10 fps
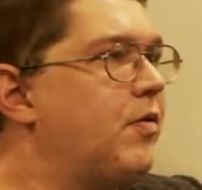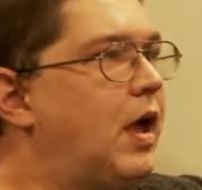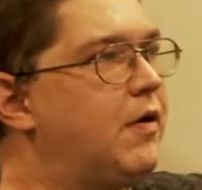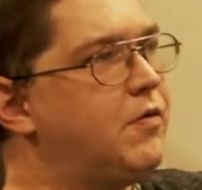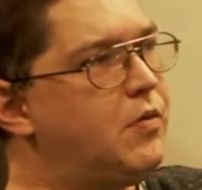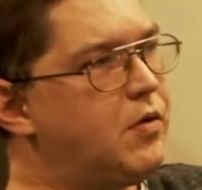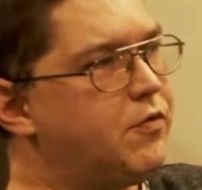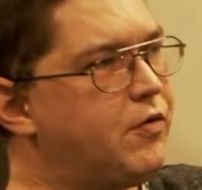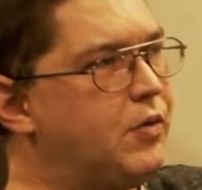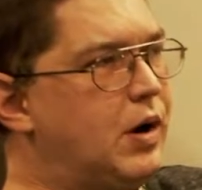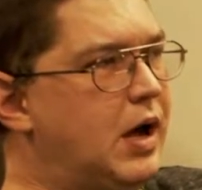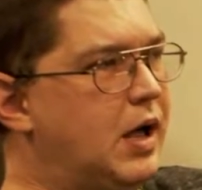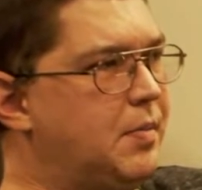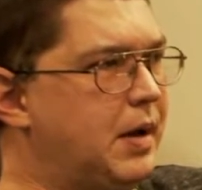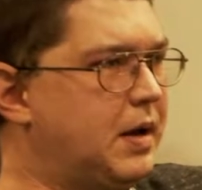every once in a while
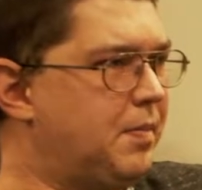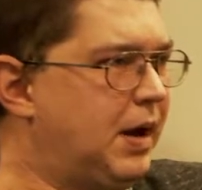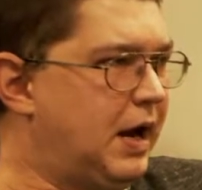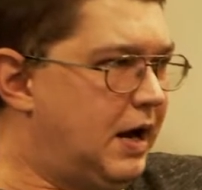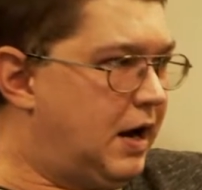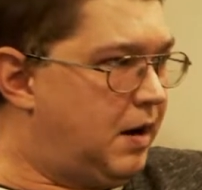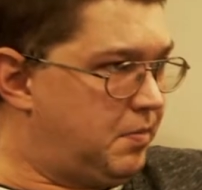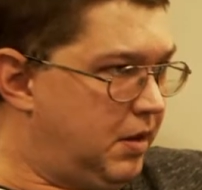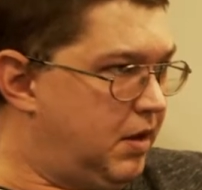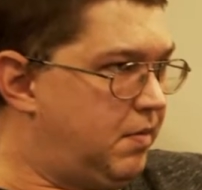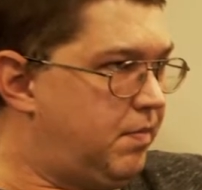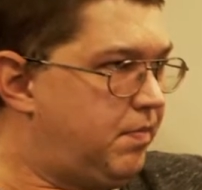I make a bad omelet.